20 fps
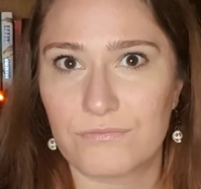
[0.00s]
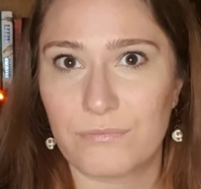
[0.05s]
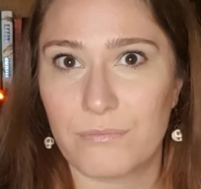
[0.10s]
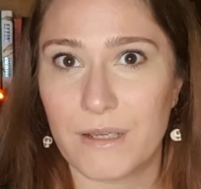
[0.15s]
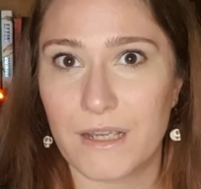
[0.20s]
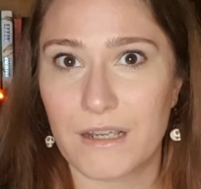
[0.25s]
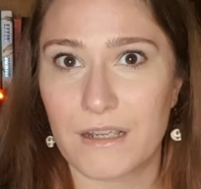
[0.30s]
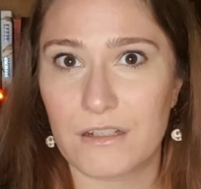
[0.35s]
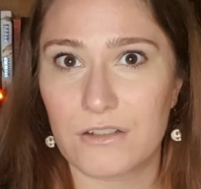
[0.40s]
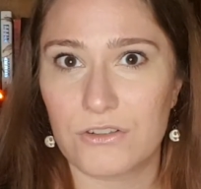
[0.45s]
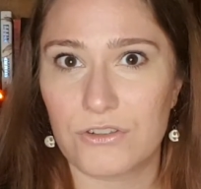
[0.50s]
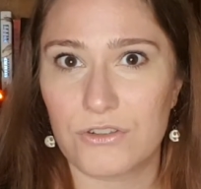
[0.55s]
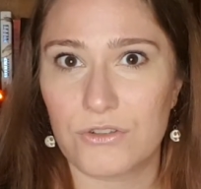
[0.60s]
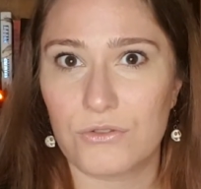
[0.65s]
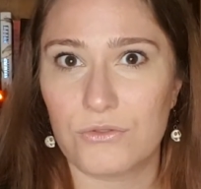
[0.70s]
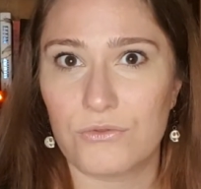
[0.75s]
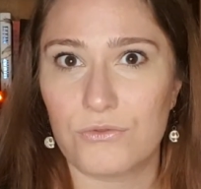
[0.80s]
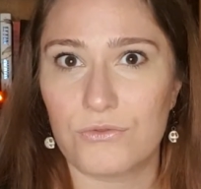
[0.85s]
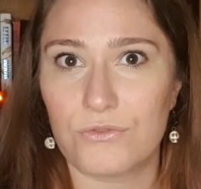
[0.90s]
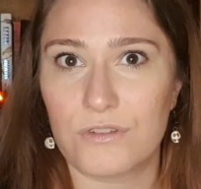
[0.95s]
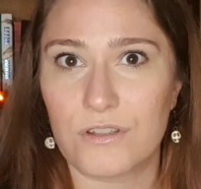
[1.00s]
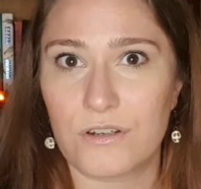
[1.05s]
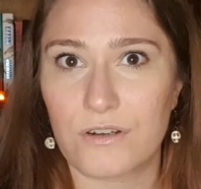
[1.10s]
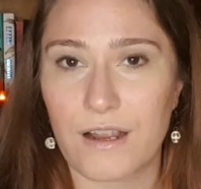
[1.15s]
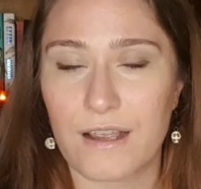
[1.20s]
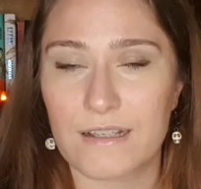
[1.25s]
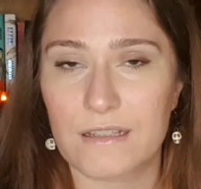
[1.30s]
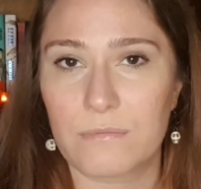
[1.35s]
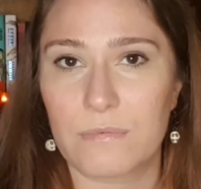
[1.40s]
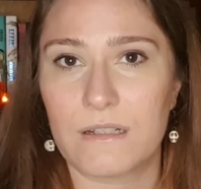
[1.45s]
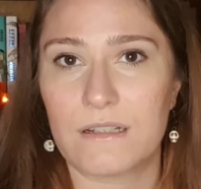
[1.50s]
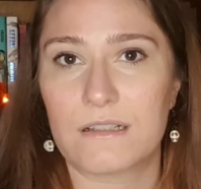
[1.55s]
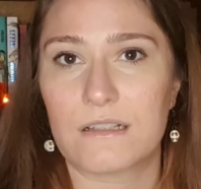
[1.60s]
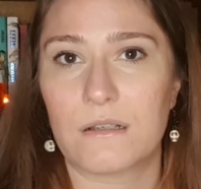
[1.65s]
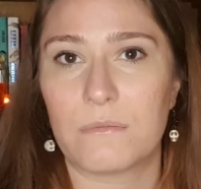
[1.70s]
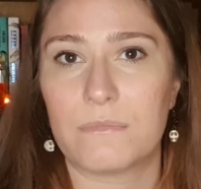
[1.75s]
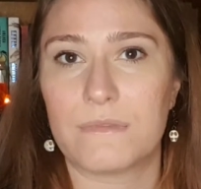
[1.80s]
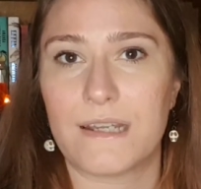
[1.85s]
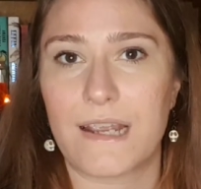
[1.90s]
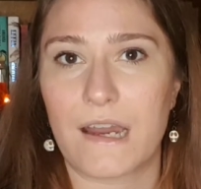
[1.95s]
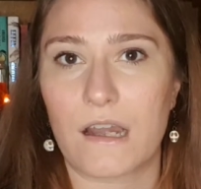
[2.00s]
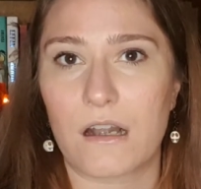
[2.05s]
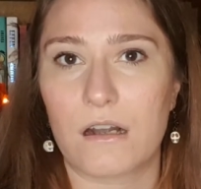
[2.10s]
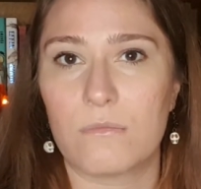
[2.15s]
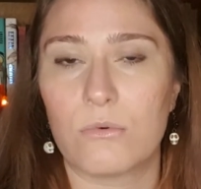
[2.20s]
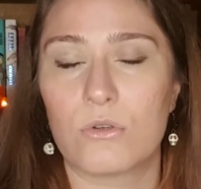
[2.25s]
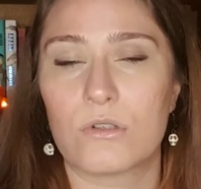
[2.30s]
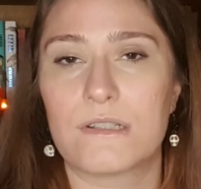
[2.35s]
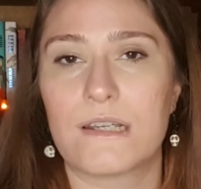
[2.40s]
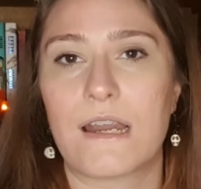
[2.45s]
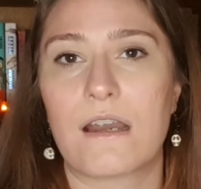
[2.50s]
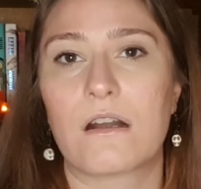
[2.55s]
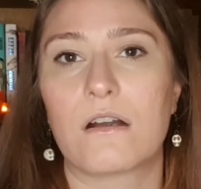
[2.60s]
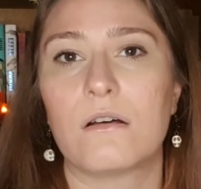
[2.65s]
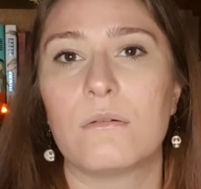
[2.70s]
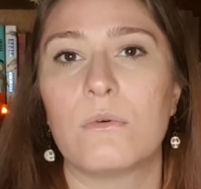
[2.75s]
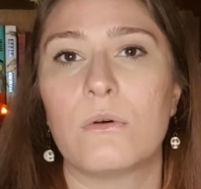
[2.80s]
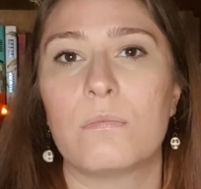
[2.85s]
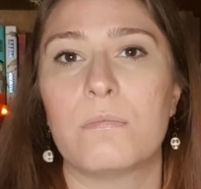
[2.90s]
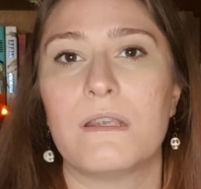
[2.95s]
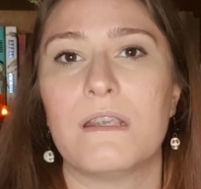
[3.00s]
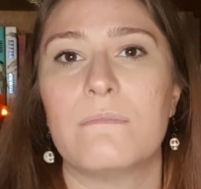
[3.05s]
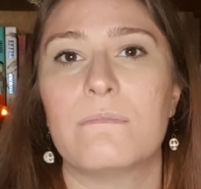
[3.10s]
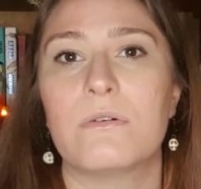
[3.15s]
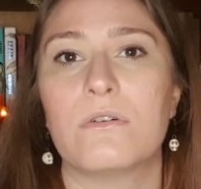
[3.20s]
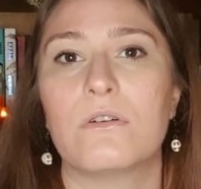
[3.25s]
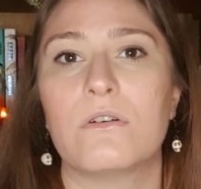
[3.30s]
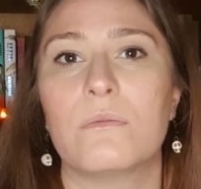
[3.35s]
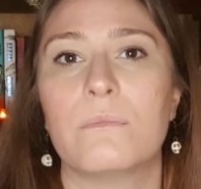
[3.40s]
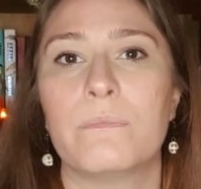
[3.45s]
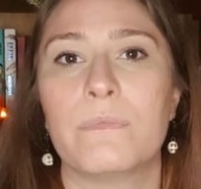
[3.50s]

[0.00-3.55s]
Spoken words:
Pick and choose. There has been some terrible, terrible people